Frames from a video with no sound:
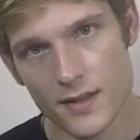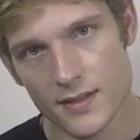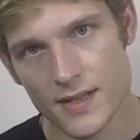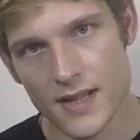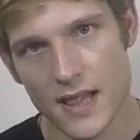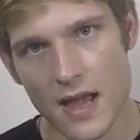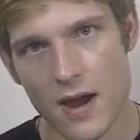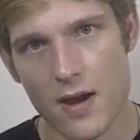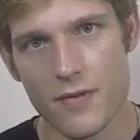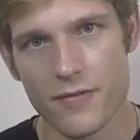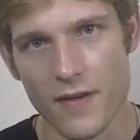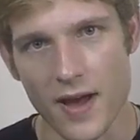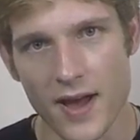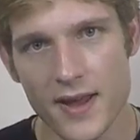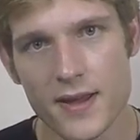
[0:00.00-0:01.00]
To
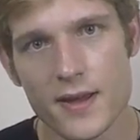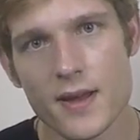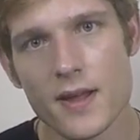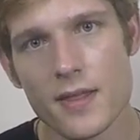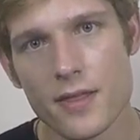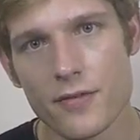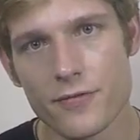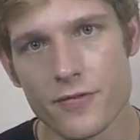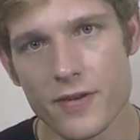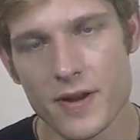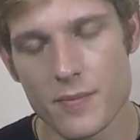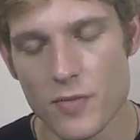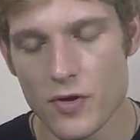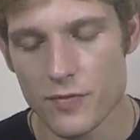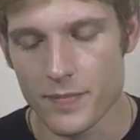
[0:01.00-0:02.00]
clarify, the free
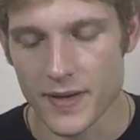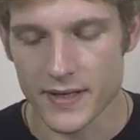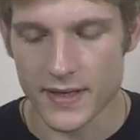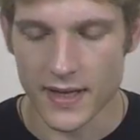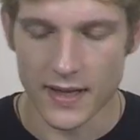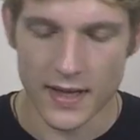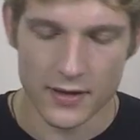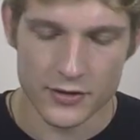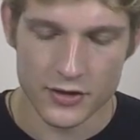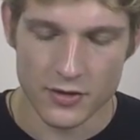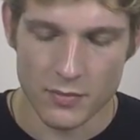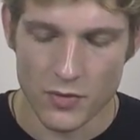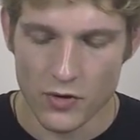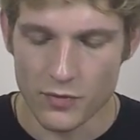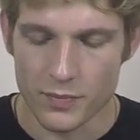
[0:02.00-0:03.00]
movement allows you to
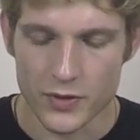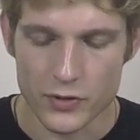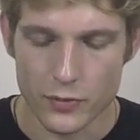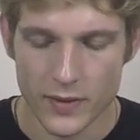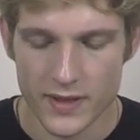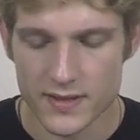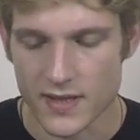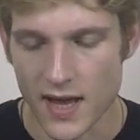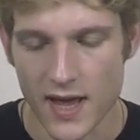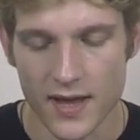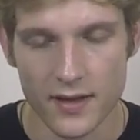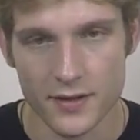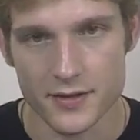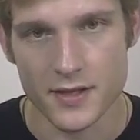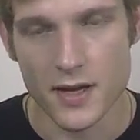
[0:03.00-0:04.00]
move between
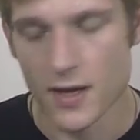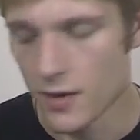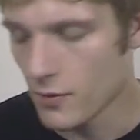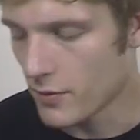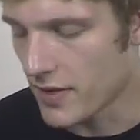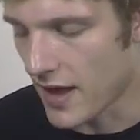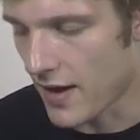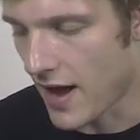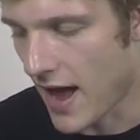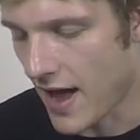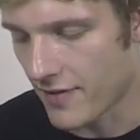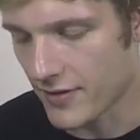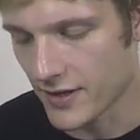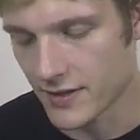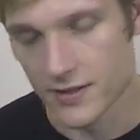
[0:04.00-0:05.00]
tiles without
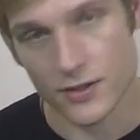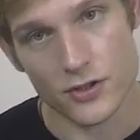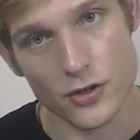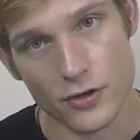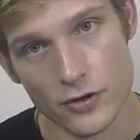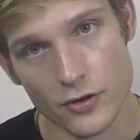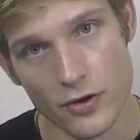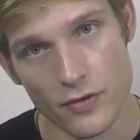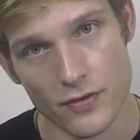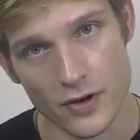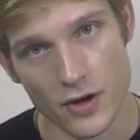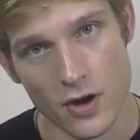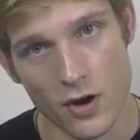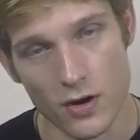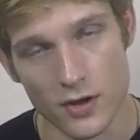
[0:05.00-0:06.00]
having to turn over
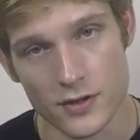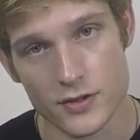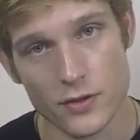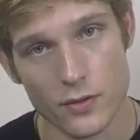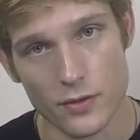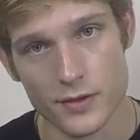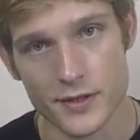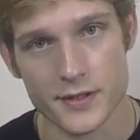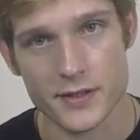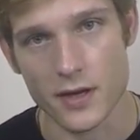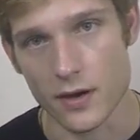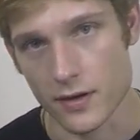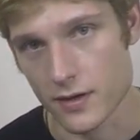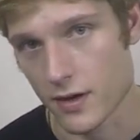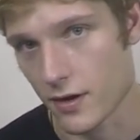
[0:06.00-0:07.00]
cards or
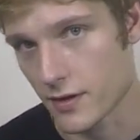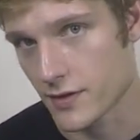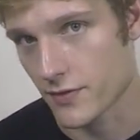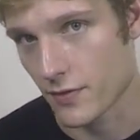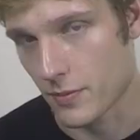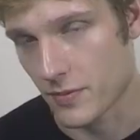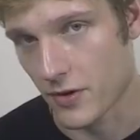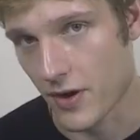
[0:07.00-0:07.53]
discard cards from your